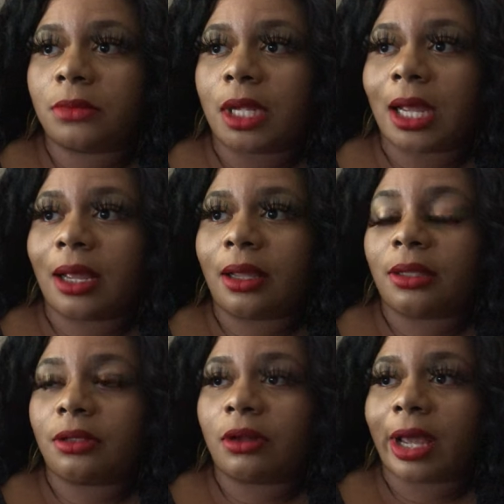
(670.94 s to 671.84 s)
I
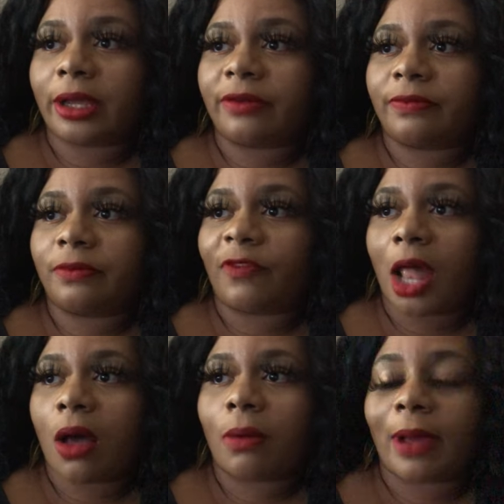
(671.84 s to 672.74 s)
can
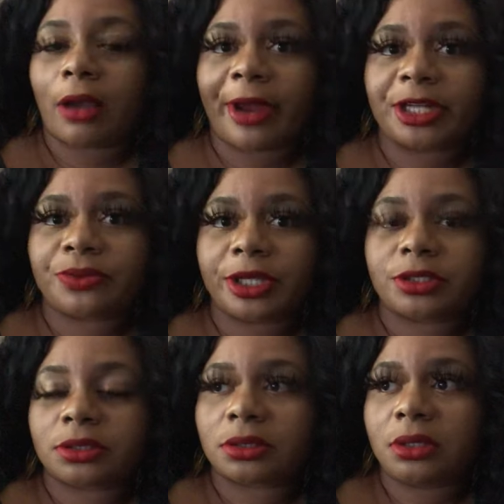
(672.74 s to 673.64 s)
vlog my
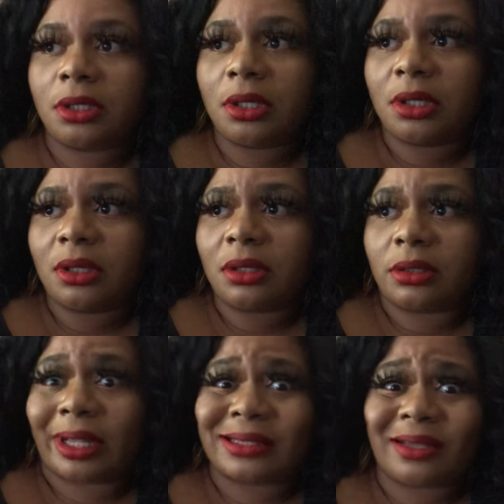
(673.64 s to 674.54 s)
graduation.
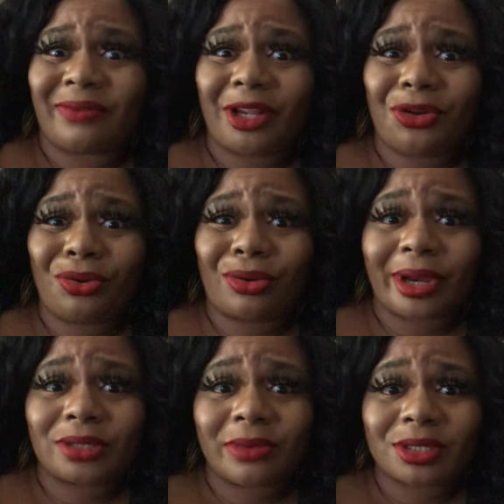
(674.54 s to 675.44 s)
That's if they do a
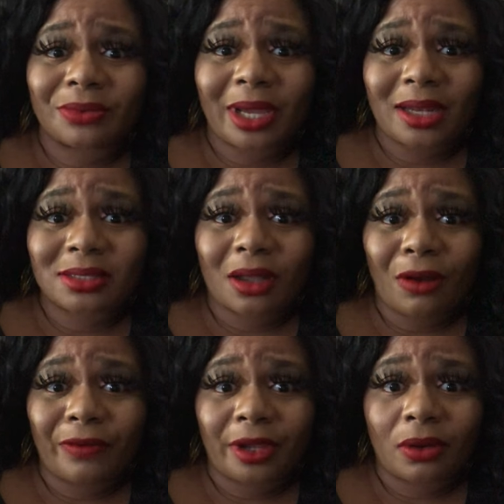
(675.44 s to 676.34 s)
graduation. We got this
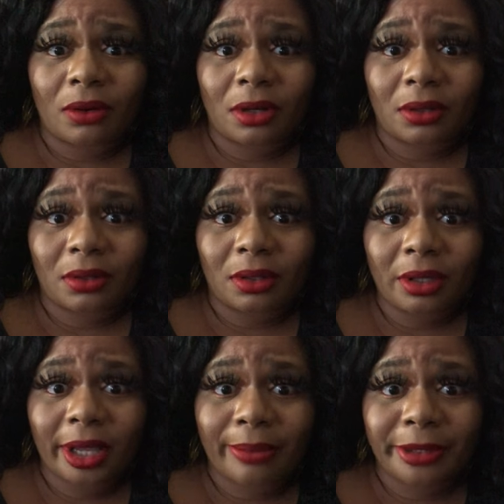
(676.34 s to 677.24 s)
COVID going on.
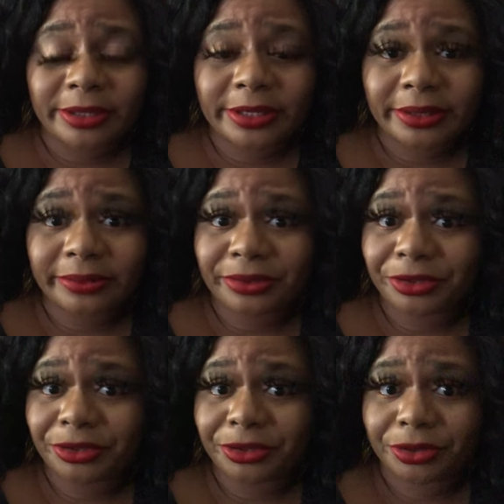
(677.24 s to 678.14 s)
Lord have mercy.
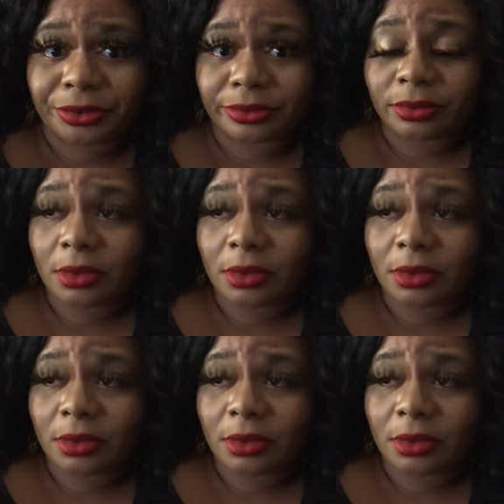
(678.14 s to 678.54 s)
Shoot.